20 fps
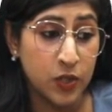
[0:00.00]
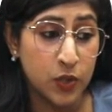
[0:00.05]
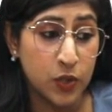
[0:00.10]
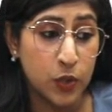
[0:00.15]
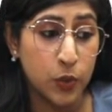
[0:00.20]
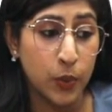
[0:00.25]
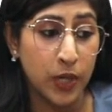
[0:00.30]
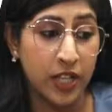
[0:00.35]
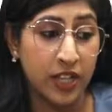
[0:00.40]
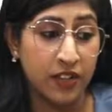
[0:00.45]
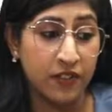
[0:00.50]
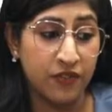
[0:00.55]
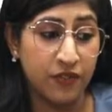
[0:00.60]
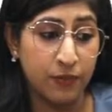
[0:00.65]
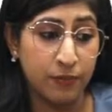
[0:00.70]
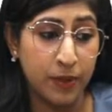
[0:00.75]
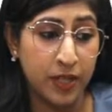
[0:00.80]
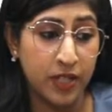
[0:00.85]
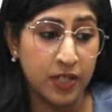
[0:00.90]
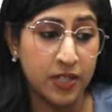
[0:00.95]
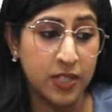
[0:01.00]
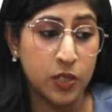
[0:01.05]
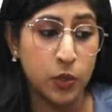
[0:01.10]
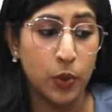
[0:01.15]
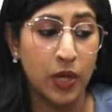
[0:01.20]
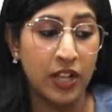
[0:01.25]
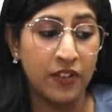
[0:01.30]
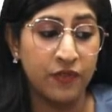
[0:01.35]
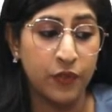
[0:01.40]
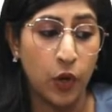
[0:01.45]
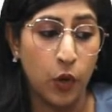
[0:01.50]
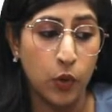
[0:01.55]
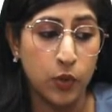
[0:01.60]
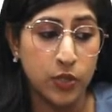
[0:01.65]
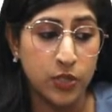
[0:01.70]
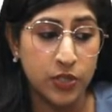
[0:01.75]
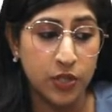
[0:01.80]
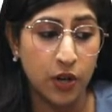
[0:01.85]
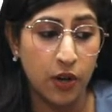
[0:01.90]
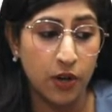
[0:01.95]
12, because 12 gold
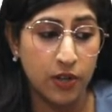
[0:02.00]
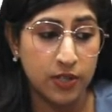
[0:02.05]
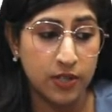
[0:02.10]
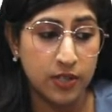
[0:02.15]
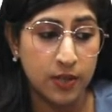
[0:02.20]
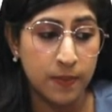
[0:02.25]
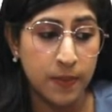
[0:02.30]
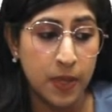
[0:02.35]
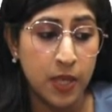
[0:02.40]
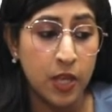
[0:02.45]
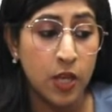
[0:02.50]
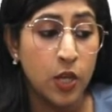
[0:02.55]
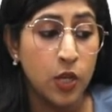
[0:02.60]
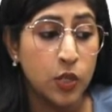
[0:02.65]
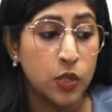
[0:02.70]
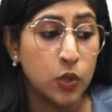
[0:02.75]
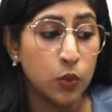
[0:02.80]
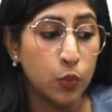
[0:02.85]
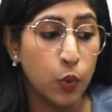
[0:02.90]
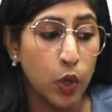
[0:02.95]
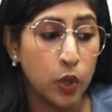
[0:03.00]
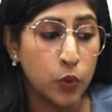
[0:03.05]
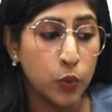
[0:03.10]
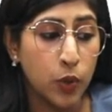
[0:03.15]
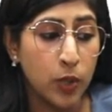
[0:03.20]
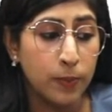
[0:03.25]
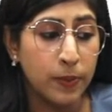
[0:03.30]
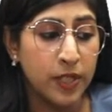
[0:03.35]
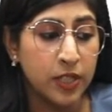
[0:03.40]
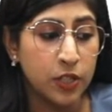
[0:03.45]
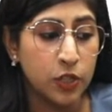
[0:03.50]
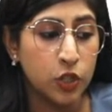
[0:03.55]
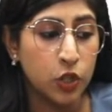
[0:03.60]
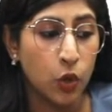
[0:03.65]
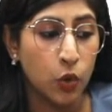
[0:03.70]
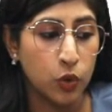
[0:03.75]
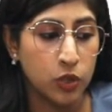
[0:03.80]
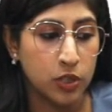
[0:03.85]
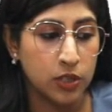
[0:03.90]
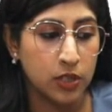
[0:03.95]
stars. So what will be the
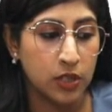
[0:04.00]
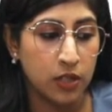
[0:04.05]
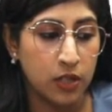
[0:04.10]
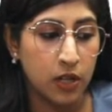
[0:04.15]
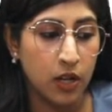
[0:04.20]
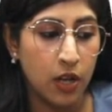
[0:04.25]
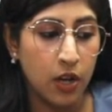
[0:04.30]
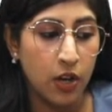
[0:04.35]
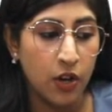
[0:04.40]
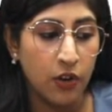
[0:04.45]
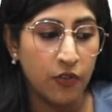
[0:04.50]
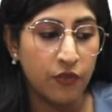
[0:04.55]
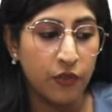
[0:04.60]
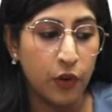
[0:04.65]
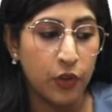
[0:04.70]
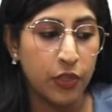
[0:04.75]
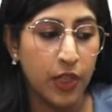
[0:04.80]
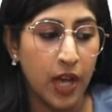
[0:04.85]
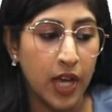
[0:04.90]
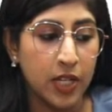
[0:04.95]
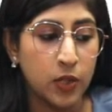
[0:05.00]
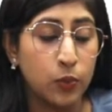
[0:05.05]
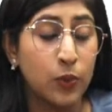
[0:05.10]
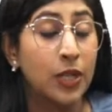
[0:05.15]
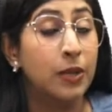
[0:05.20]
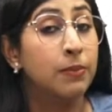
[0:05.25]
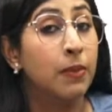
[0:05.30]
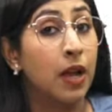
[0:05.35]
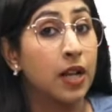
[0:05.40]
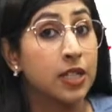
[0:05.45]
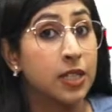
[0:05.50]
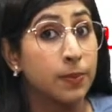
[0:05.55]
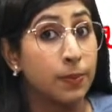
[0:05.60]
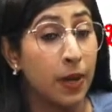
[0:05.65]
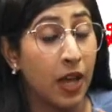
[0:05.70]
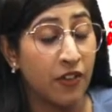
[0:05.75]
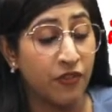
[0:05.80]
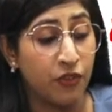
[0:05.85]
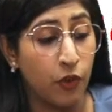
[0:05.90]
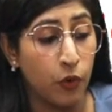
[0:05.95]
total? For that we'll
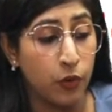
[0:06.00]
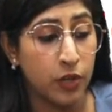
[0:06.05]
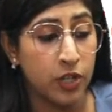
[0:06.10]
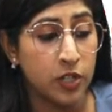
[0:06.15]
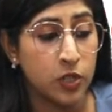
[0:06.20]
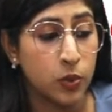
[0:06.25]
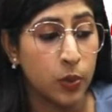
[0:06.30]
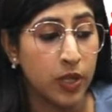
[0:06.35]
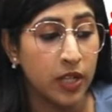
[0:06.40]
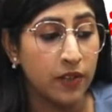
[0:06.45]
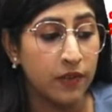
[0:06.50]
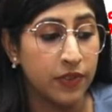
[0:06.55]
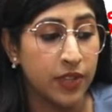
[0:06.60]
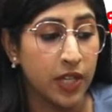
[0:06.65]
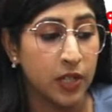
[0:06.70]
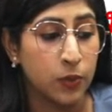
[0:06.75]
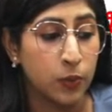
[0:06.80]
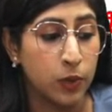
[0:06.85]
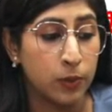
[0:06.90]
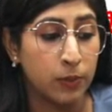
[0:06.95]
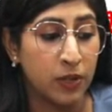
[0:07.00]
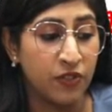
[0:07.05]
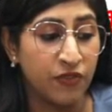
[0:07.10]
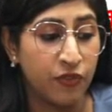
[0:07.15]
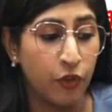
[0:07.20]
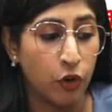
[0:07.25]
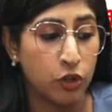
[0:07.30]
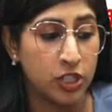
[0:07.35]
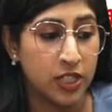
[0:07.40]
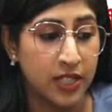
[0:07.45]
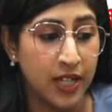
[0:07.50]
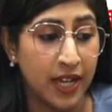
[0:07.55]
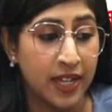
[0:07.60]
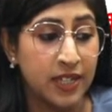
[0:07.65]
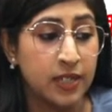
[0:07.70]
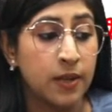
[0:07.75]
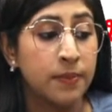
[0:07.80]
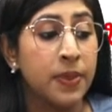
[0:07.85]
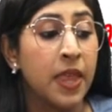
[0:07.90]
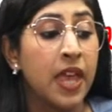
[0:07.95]
multiply 4 and 12. That would be
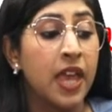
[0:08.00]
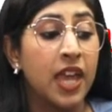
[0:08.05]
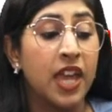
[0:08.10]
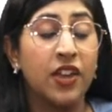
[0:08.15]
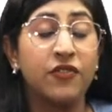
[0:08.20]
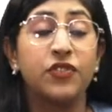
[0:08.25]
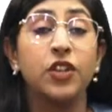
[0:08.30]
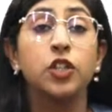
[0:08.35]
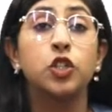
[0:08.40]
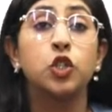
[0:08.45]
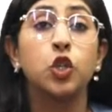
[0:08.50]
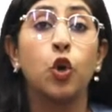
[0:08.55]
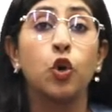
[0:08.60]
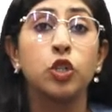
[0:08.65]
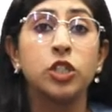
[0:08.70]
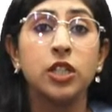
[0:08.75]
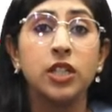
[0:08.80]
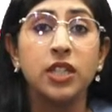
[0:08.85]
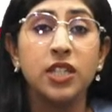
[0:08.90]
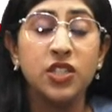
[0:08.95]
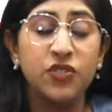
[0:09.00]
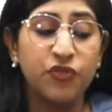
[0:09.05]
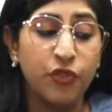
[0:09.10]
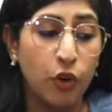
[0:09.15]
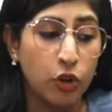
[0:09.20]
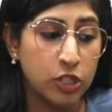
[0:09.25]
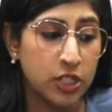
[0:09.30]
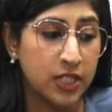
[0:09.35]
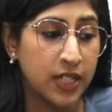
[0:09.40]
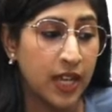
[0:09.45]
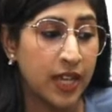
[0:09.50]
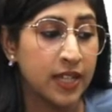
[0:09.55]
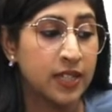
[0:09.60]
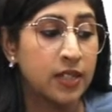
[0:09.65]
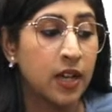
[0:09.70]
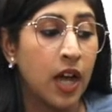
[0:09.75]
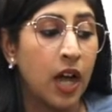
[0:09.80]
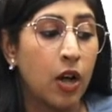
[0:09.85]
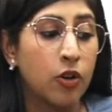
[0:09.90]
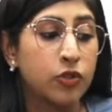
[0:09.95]
48. If the total is 48,
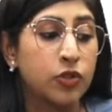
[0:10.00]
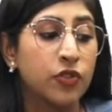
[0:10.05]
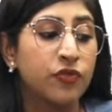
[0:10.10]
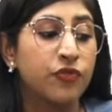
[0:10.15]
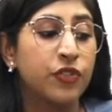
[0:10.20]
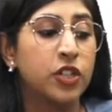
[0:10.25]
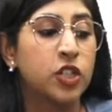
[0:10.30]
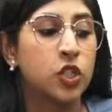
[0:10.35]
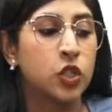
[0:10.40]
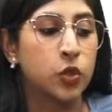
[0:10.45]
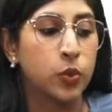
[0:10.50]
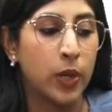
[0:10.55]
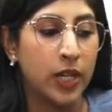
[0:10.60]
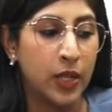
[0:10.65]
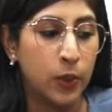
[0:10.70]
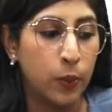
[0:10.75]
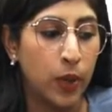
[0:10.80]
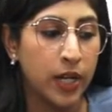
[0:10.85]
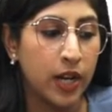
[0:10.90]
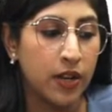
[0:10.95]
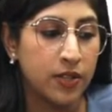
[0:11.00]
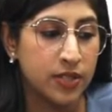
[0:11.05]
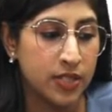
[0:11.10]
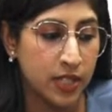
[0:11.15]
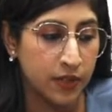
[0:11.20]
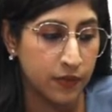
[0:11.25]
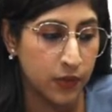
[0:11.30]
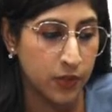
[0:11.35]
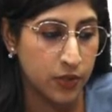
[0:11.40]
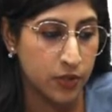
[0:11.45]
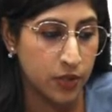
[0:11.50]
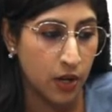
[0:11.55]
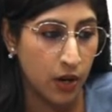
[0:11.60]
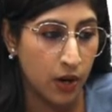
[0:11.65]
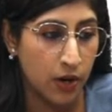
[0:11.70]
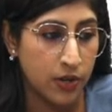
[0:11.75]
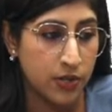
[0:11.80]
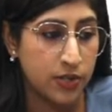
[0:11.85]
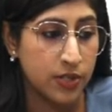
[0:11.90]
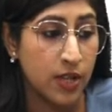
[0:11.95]
out of which 21 are silver
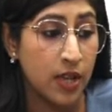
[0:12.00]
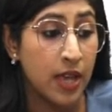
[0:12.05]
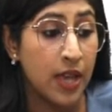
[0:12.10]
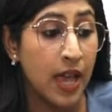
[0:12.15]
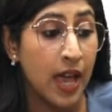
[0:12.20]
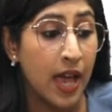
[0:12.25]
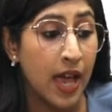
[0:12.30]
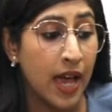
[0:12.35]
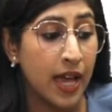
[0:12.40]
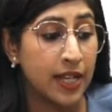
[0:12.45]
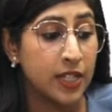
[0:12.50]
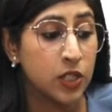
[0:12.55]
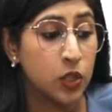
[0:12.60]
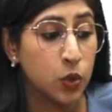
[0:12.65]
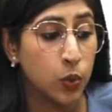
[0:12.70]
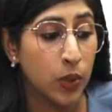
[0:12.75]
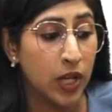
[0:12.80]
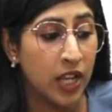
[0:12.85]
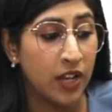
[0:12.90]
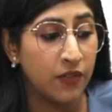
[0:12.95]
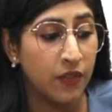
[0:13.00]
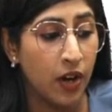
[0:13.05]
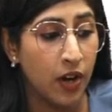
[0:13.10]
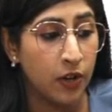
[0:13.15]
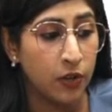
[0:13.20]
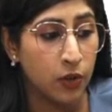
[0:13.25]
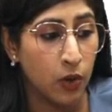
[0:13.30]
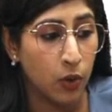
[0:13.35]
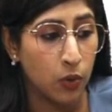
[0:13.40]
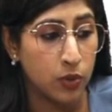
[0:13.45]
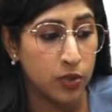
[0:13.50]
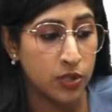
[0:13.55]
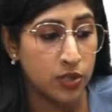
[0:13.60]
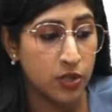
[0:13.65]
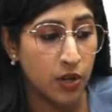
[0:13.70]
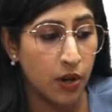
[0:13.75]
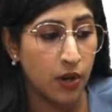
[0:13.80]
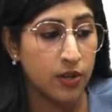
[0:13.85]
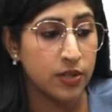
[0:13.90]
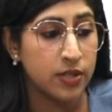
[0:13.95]
stars and 12 are gold
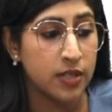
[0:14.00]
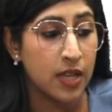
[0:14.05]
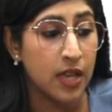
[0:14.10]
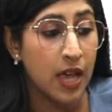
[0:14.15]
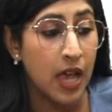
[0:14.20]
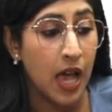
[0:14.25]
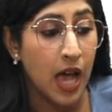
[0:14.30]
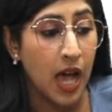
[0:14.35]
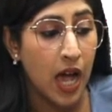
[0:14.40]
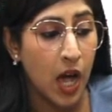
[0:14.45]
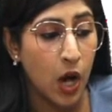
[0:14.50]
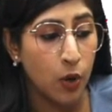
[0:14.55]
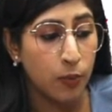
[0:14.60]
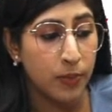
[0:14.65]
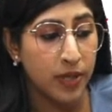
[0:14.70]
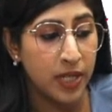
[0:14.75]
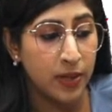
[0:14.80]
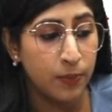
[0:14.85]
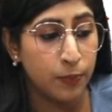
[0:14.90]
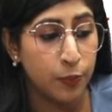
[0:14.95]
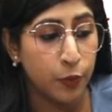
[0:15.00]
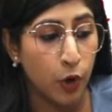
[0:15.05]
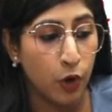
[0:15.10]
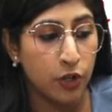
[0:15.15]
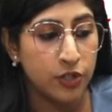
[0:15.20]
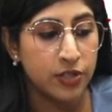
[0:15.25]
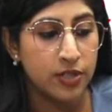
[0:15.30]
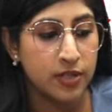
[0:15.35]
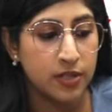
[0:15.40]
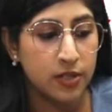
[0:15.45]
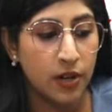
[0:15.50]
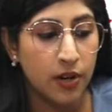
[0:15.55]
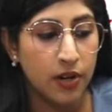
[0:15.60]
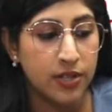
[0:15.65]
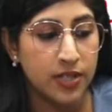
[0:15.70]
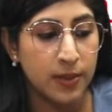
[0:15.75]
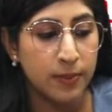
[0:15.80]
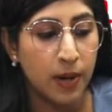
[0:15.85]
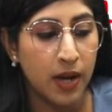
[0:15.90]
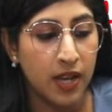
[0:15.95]
stars, how many bronze
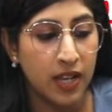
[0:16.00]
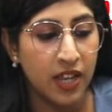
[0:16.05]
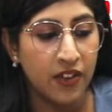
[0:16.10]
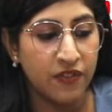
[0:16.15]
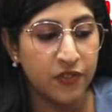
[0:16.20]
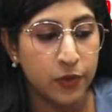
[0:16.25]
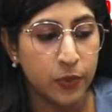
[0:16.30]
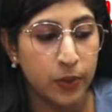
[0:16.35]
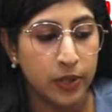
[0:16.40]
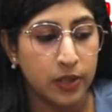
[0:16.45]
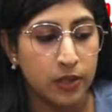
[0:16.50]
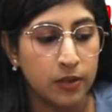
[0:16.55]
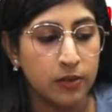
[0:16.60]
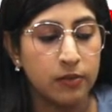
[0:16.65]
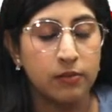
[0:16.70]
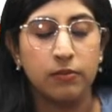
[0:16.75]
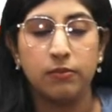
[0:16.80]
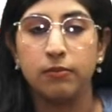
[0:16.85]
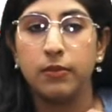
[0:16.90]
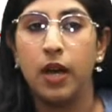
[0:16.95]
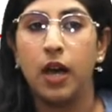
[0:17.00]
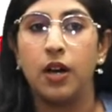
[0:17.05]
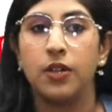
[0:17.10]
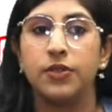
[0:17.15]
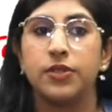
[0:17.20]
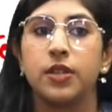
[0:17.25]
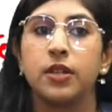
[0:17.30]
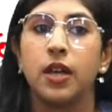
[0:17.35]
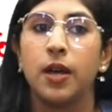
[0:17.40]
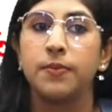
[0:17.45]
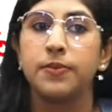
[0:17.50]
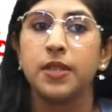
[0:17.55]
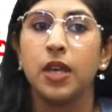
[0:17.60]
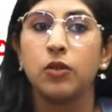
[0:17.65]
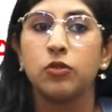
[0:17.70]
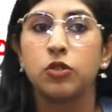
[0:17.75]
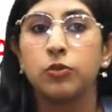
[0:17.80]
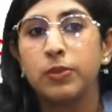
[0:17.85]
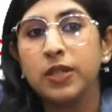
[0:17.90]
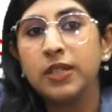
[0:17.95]
stars am I left with? My answer comes
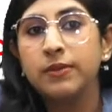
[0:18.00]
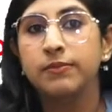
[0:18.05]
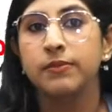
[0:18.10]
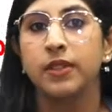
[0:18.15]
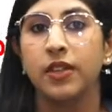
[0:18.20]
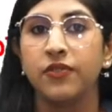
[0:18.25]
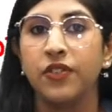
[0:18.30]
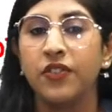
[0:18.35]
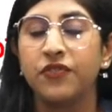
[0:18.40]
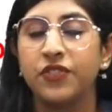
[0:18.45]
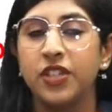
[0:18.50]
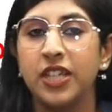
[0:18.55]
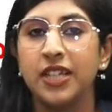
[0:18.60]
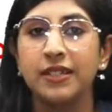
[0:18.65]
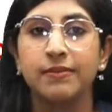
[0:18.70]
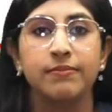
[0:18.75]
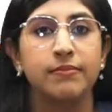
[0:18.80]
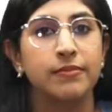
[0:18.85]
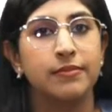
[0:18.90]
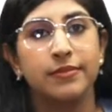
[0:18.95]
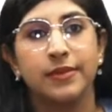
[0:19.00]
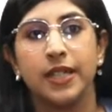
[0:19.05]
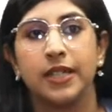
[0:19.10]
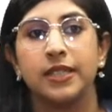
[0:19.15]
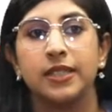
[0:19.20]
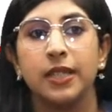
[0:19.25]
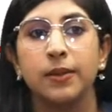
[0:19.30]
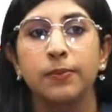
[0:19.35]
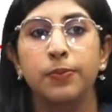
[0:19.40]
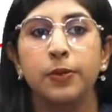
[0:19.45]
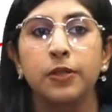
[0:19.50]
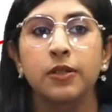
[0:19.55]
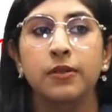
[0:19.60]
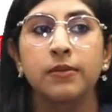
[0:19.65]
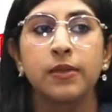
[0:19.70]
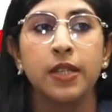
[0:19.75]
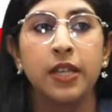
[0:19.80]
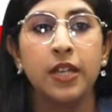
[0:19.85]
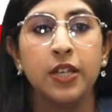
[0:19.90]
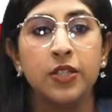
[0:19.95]
out to be 50. That's simple.
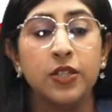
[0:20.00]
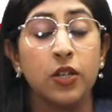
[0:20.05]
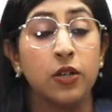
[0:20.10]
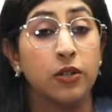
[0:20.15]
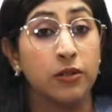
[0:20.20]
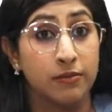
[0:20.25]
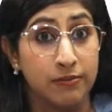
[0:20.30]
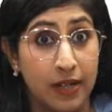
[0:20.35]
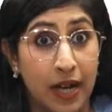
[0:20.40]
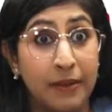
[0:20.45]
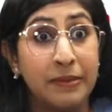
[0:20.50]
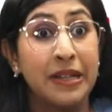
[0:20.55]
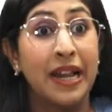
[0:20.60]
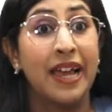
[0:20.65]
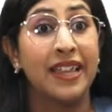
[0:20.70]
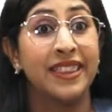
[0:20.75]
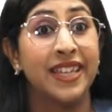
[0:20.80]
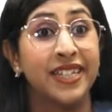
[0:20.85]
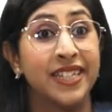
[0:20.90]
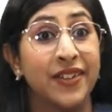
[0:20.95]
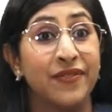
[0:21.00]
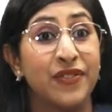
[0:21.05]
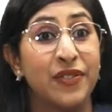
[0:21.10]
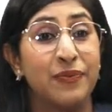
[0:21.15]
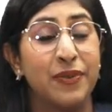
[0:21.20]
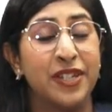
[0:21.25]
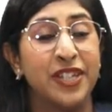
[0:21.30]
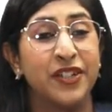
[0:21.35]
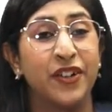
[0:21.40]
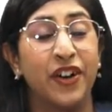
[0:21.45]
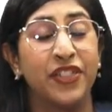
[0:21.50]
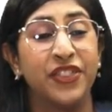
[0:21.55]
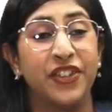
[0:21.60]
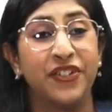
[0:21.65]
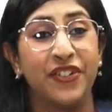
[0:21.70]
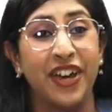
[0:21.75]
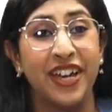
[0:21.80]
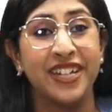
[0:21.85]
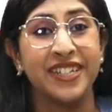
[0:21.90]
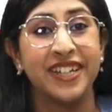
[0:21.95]
So I'm glad that everybody got the
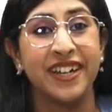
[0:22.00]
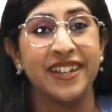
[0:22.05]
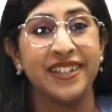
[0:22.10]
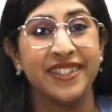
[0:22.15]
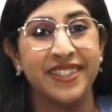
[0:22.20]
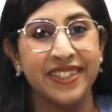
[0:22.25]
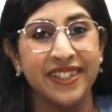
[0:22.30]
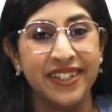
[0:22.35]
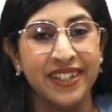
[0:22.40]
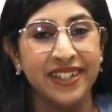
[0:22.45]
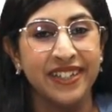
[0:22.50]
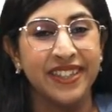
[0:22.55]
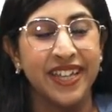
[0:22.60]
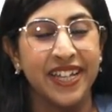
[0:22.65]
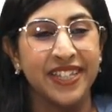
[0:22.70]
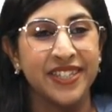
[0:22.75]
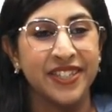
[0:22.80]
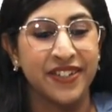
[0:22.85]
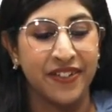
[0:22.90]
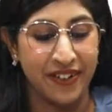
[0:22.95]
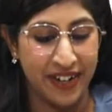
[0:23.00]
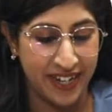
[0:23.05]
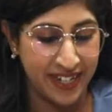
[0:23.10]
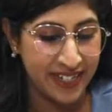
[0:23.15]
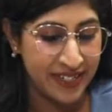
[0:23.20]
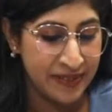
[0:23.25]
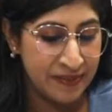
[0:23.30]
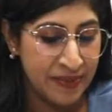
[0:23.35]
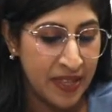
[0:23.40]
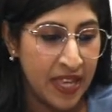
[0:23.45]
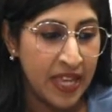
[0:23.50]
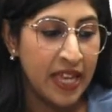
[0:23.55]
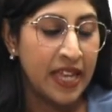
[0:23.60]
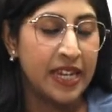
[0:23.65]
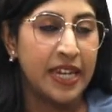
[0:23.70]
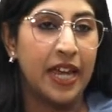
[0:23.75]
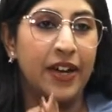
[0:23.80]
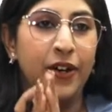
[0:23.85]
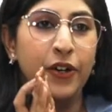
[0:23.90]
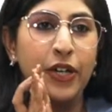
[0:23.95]
right answer. That's great.
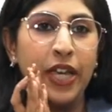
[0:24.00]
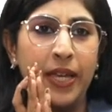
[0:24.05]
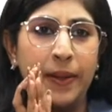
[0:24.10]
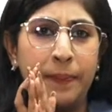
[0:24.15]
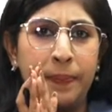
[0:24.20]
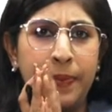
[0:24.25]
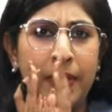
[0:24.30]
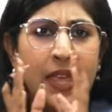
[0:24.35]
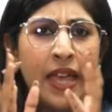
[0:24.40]
Now, okay,